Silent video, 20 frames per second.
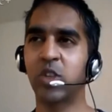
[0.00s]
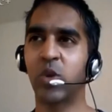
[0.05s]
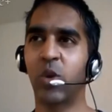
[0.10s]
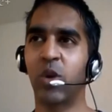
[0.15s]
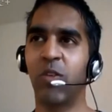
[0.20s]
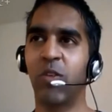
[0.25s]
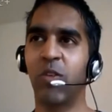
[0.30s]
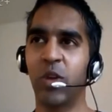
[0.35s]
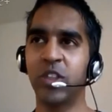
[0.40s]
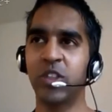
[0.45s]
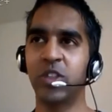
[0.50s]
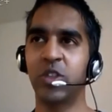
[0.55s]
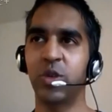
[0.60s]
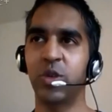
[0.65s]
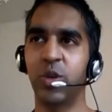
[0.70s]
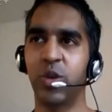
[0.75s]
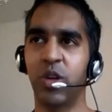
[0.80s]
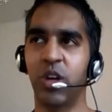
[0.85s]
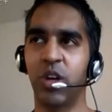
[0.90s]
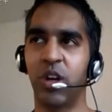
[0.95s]
sort of, what's
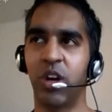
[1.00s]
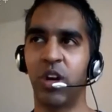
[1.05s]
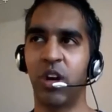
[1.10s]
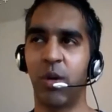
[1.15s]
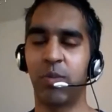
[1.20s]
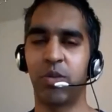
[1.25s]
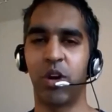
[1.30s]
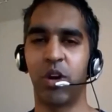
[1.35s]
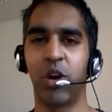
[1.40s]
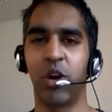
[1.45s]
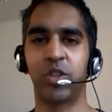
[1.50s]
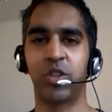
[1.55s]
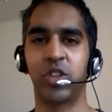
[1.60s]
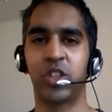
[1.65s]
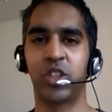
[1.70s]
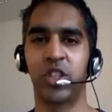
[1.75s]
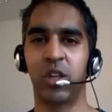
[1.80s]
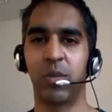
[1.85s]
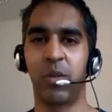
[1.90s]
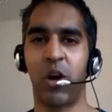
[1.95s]
your
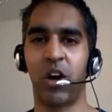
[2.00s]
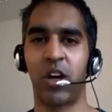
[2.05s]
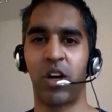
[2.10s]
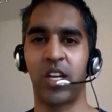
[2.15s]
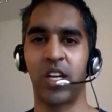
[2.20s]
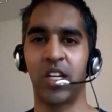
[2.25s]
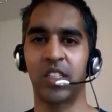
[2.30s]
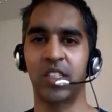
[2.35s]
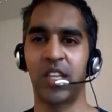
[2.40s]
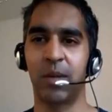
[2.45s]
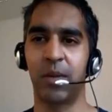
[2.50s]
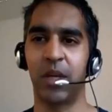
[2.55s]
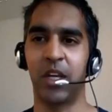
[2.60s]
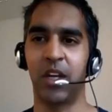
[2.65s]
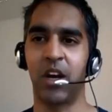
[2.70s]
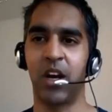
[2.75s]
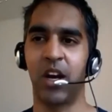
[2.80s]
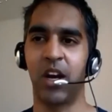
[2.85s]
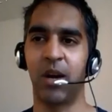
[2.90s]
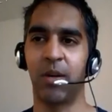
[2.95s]
approach to the markets? I
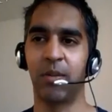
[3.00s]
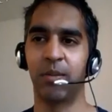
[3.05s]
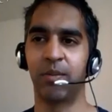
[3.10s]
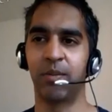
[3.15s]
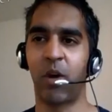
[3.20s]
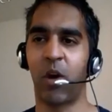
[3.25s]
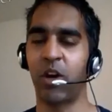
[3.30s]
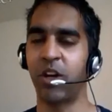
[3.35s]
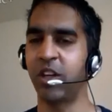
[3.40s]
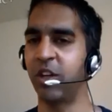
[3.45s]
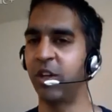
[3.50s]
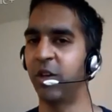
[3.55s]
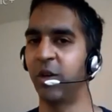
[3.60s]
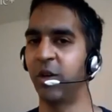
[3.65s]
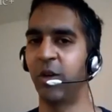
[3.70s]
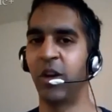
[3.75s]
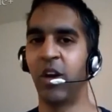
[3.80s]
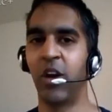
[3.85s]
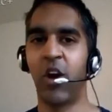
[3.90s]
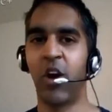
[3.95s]
mean, um, are
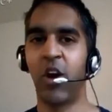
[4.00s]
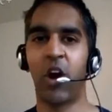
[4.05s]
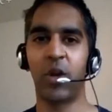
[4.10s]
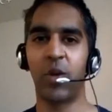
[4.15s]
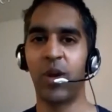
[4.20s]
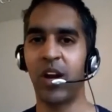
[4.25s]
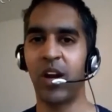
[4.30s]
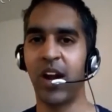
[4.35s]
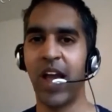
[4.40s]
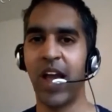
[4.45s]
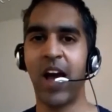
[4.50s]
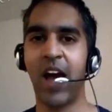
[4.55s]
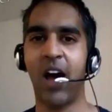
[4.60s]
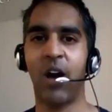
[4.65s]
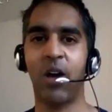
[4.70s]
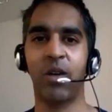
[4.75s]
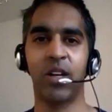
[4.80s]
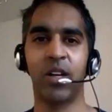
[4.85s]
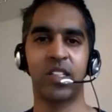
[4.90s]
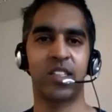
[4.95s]
you are you in and
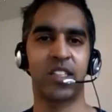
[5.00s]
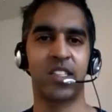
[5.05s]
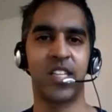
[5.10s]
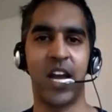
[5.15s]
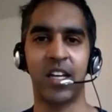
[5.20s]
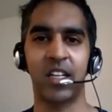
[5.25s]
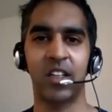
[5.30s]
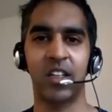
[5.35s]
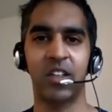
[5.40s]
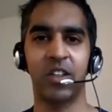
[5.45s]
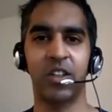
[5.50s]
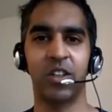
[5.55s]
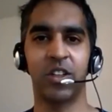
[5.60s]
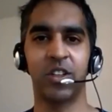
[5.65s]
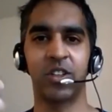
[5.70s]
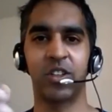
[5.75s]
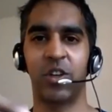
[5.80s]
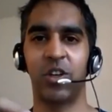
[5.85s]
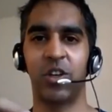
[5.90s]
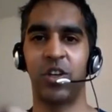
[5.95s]
out? Is it
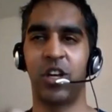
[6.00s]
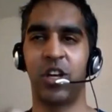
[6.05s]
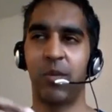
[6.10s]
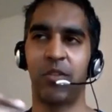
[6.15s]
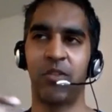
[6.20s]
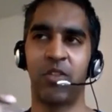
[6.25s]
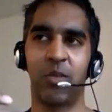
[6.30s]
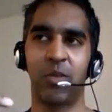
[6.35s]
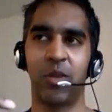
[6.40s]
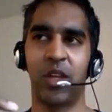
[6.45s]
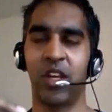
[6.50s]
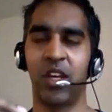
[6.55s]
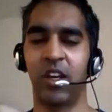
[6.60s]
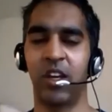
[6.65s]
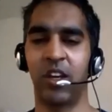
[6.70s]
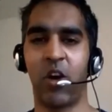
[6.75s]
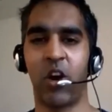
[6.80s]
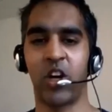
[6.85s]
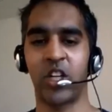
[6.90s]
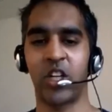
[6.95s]
technicals? Are you coming from
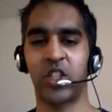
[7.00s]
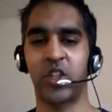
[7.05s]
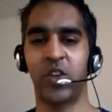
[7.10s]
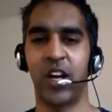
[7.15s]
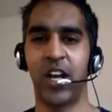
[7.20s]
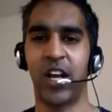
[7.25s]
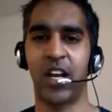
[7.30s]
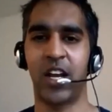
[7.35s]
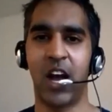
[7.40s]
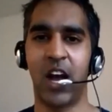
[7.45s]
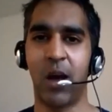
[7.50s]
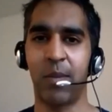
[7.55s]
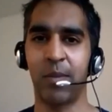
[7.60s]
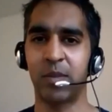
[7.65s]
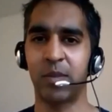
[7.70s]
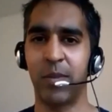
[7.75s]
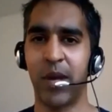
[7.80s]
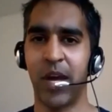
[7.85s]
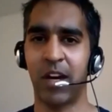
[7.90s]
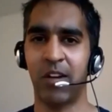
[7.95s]
the Austrian
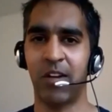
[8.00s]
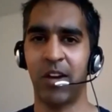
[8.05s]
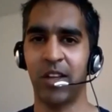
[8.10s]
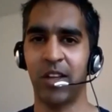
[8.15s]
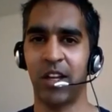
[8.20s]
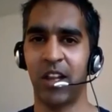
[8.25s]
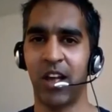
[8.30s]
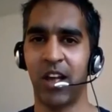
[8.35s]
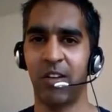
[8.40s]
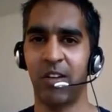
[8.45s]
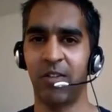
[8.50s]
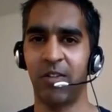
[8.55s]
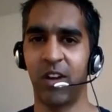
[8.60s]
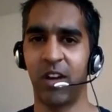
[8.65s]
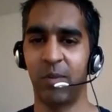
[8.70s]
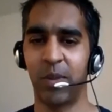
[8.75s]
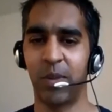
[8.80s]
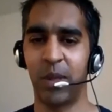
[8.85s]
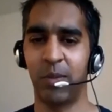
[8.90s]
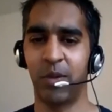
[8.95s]
economics background that a lot
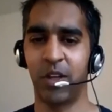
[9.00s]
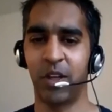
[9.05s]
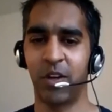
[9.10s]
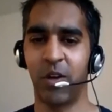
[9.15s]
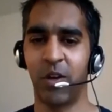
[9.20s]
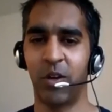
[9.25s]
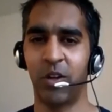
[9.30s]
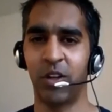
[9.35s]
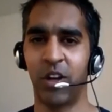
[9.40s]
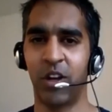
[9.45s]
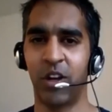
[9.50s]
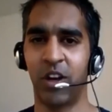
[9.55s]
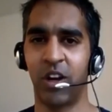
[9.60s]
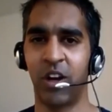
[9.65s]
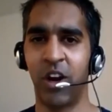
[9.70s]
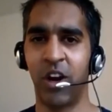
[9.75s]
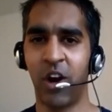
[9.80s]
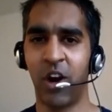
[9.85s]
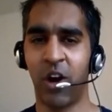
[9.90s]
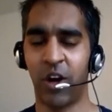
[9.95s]
of uh, people in gold
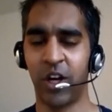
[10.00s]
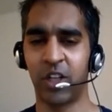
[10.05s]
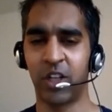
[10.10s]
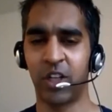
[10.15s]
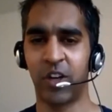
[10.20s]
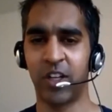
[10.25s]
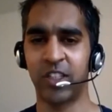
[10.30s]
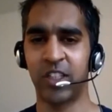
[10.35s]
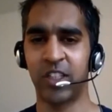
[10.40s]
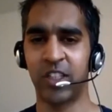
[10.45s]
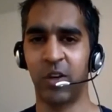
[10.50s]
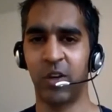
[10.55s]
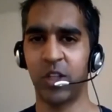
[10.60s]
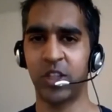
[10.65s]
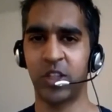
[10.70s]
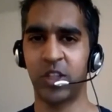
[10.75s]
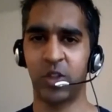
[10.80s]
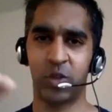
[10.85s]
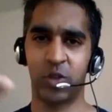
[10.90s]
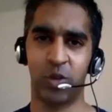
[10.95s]
are are interested in?
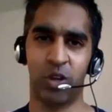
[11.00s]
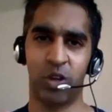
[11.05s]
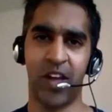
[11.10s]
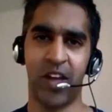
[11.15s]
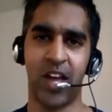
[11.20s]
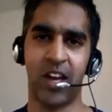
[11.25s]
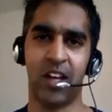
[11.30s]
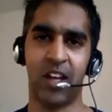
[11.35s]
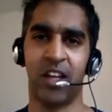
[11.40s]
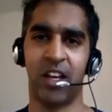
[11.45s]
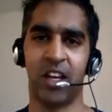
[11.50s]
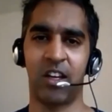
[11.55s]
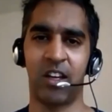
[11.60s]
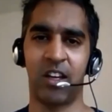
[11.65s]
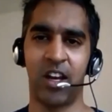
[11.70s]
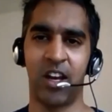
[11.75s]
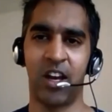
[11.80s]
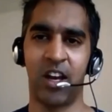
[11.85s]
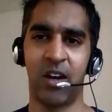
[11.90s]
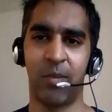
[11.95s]
What's your sort of
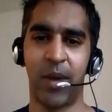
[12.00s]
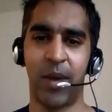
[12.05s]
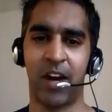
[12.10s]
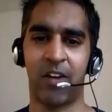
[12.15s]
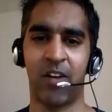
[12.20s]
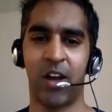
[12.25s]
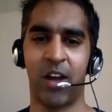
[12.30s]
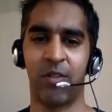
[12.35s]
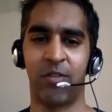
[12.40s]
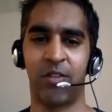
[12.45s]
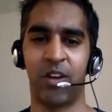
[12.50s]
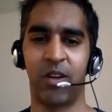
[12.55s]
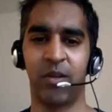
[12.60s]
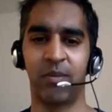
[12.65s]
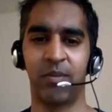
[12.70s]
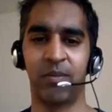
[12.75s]
analytic uh, background